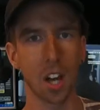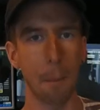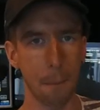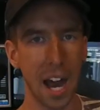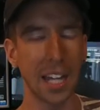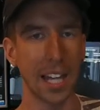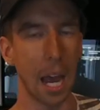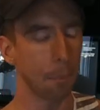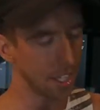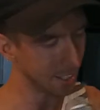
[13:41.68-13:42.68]
on my
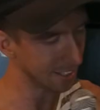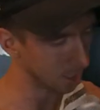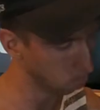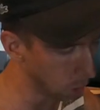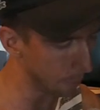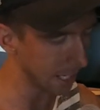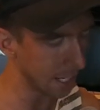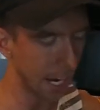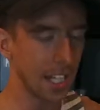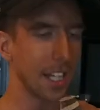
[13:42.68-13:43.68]
lap. Then there's the woman,
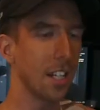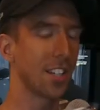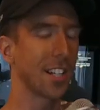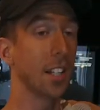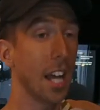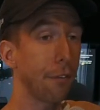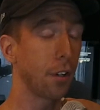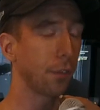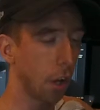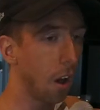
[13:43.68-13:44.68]
and then to the left
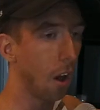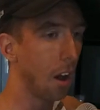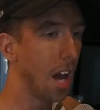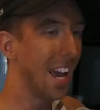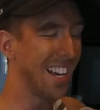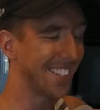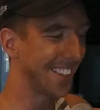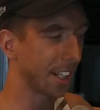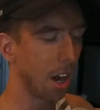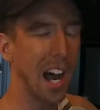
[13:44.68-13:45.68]
of her is
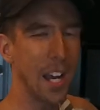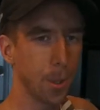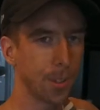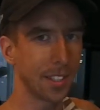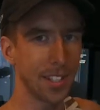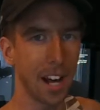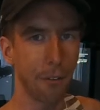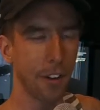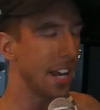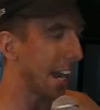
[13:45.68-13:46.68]
the guy whose
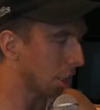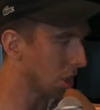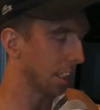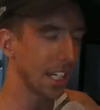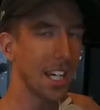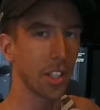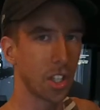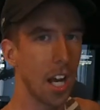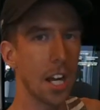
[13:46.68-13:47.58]
stuff it actually is.